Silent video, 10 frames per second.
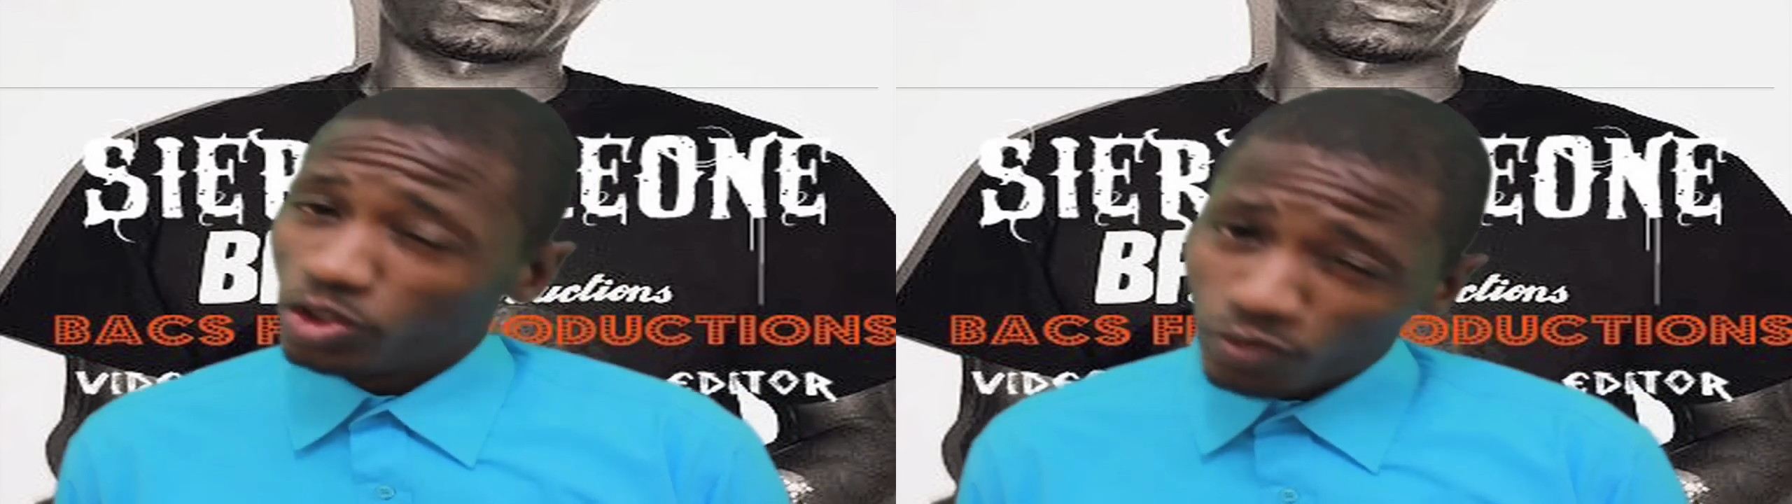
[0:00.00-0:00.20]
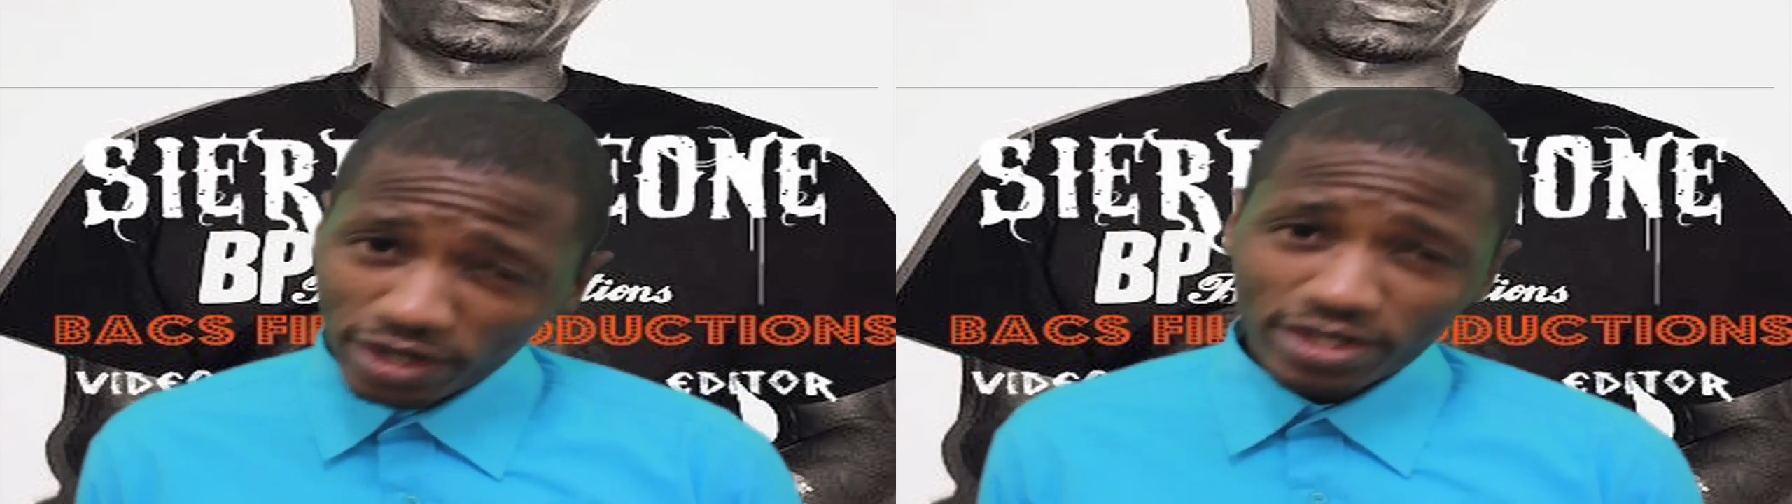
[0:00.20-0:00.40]

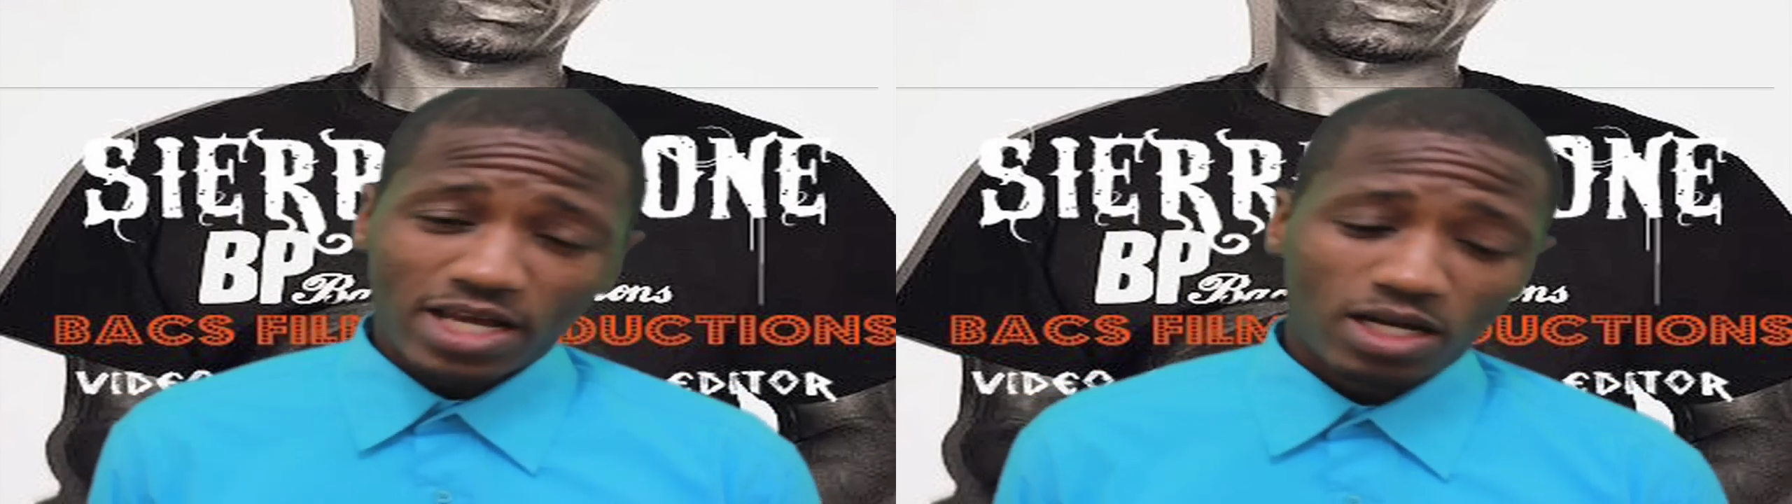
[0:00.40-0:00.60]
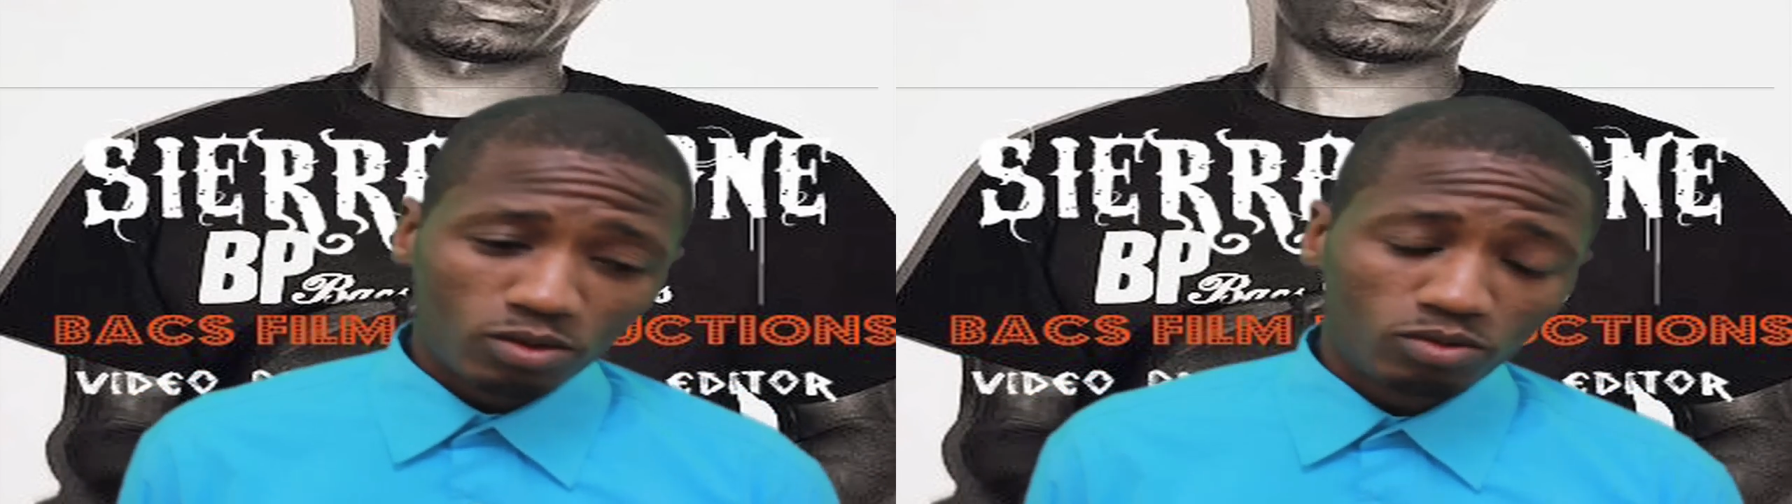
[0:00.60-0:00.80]
Right
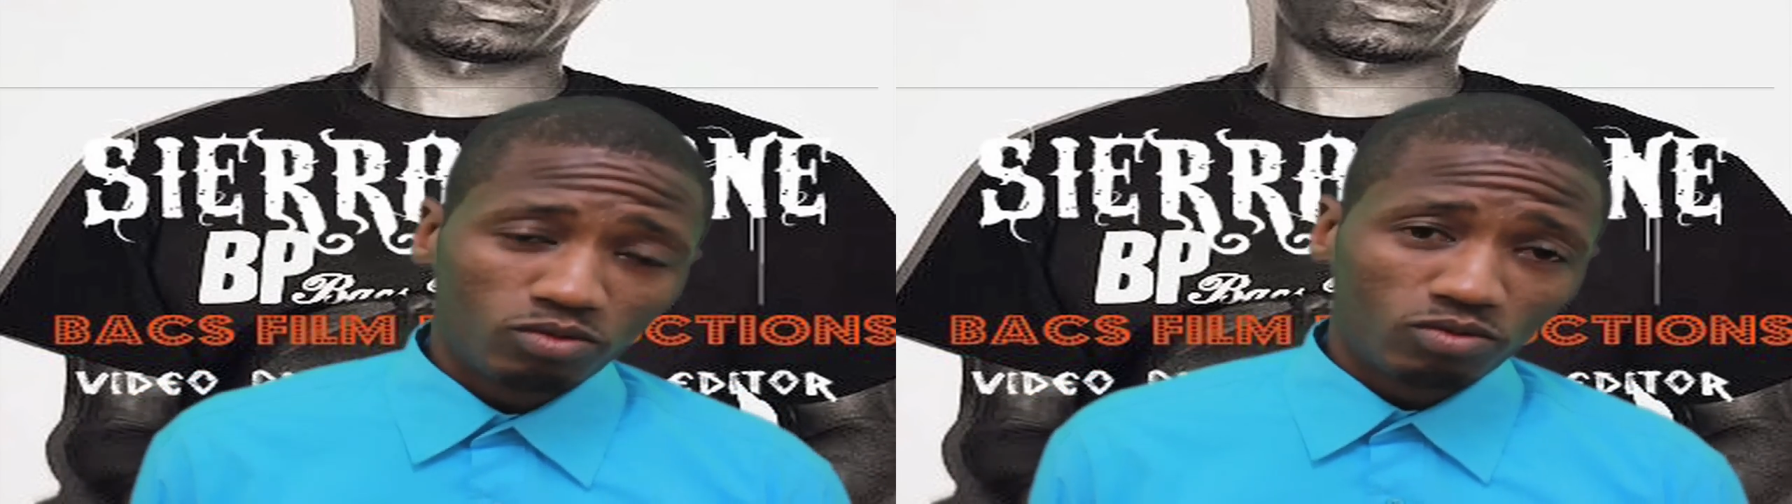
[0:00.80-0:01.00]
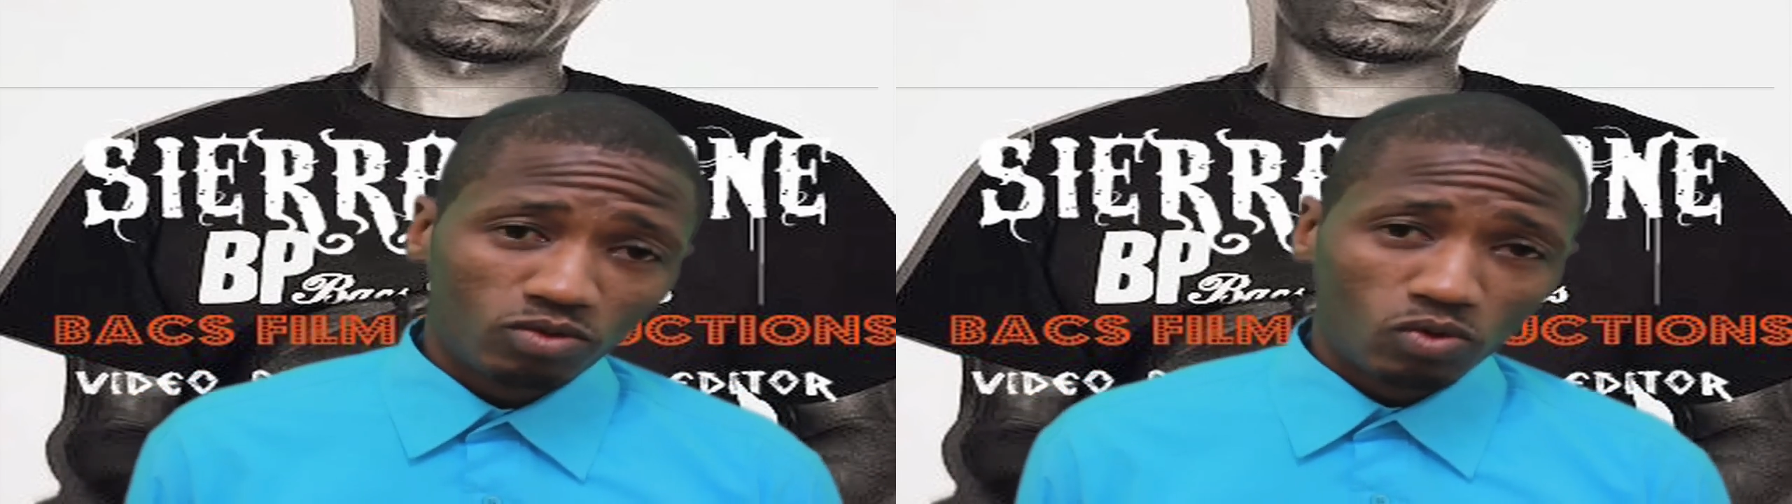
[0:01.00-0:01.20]

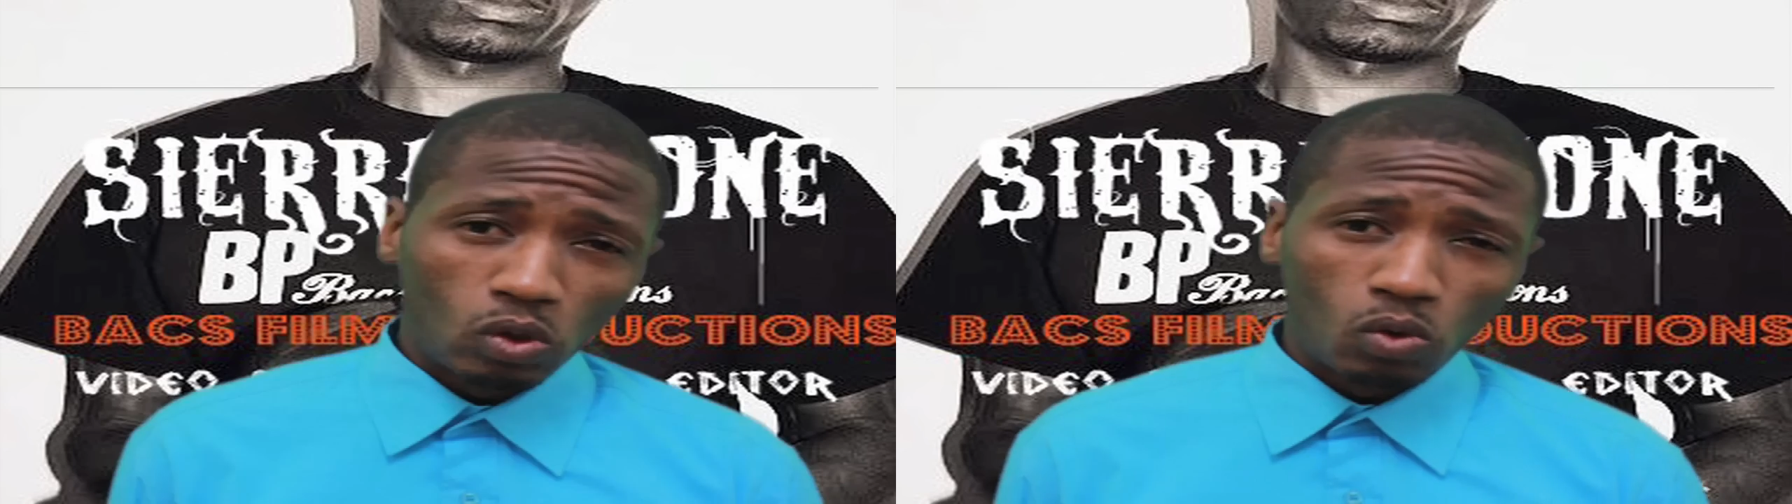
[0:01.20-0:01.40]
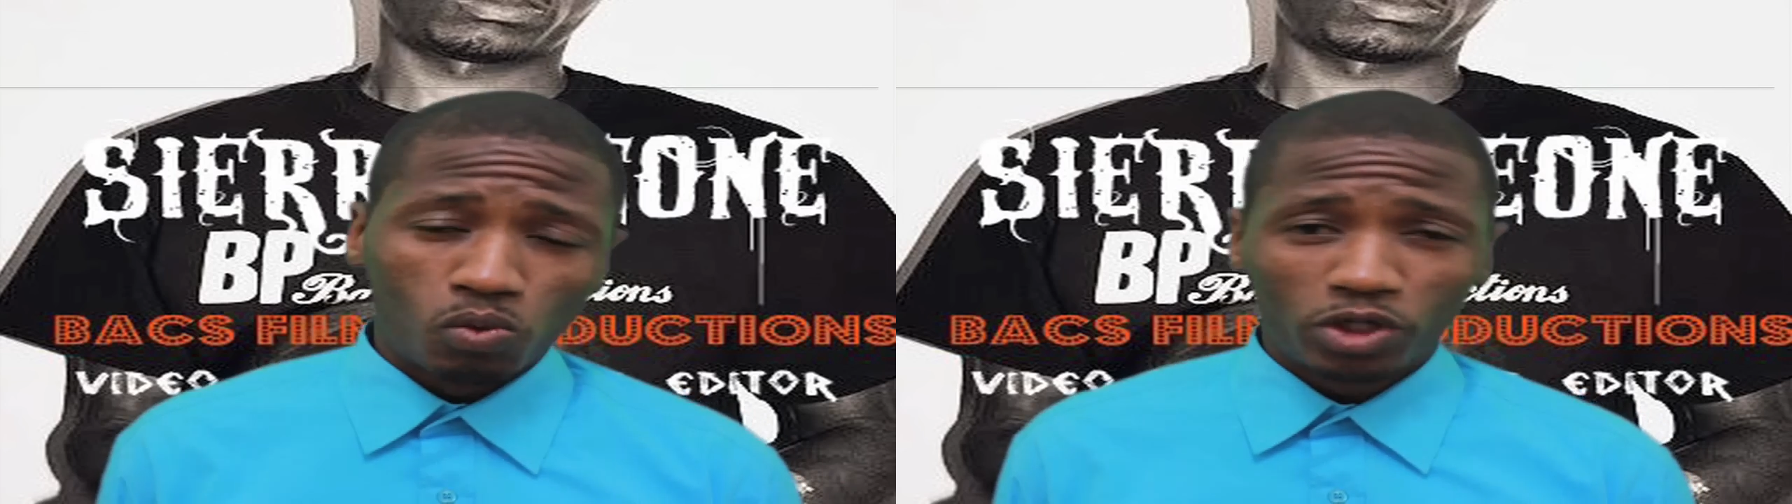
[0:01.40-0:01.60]
now,
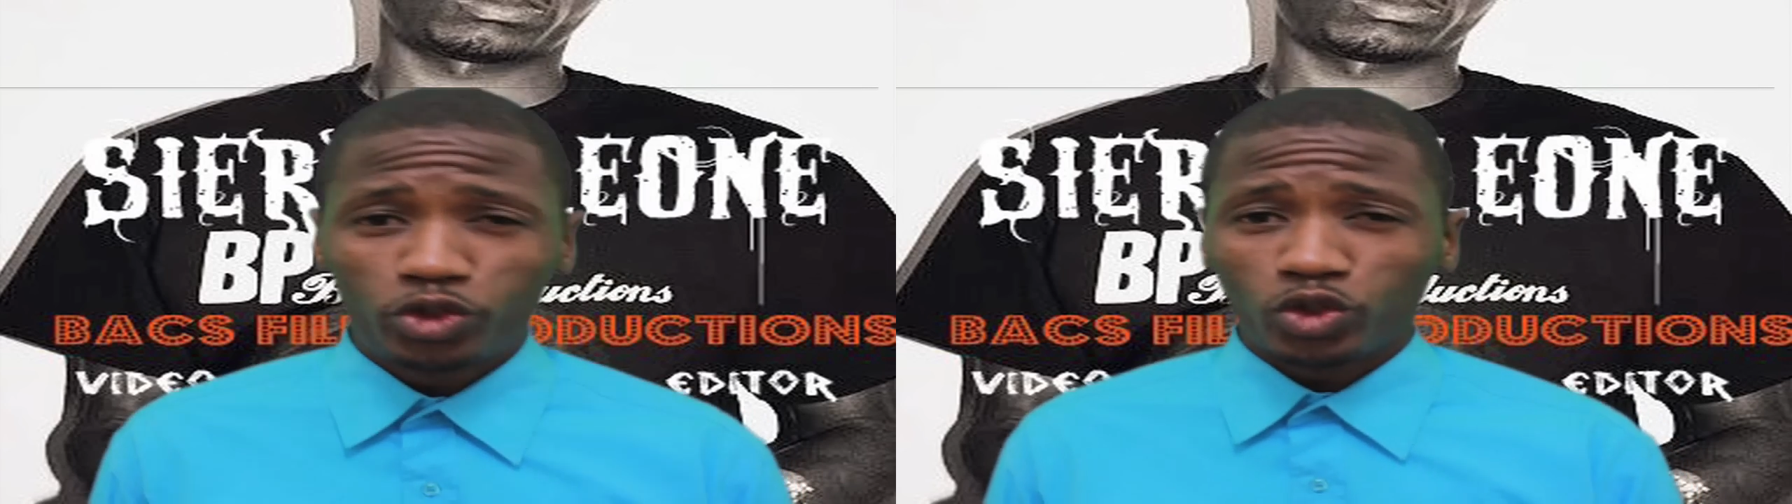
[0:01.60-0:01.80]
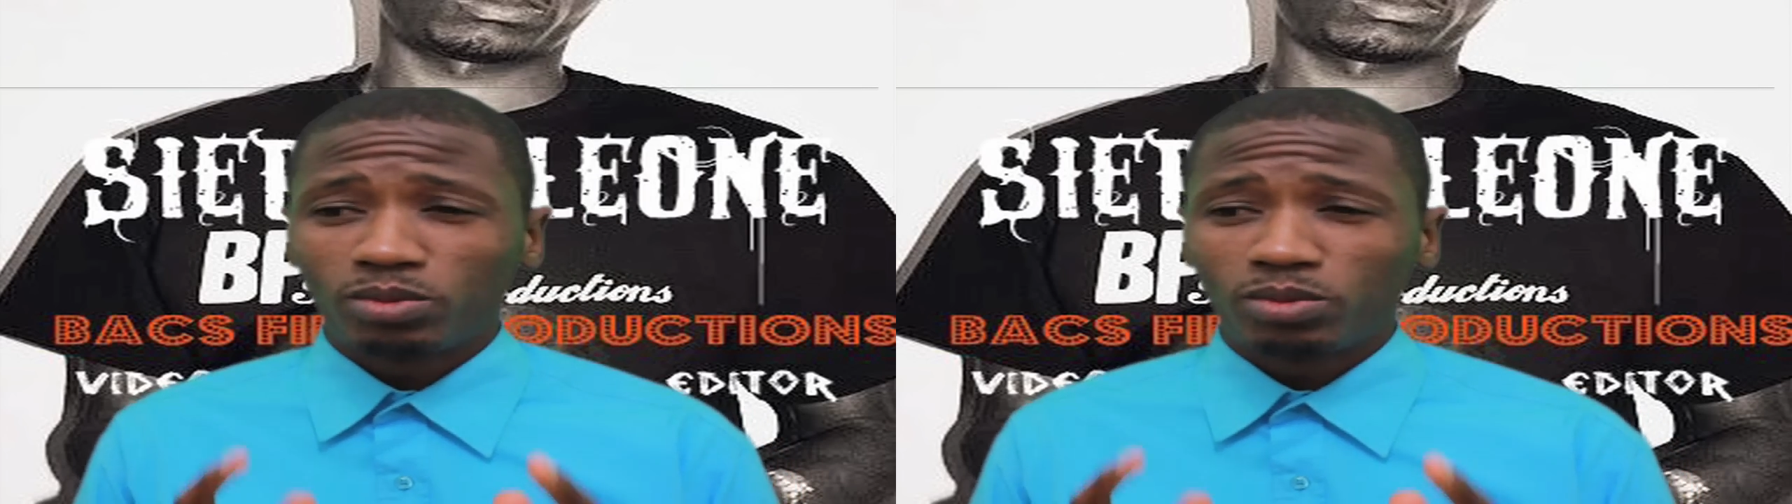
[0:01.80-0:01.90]
what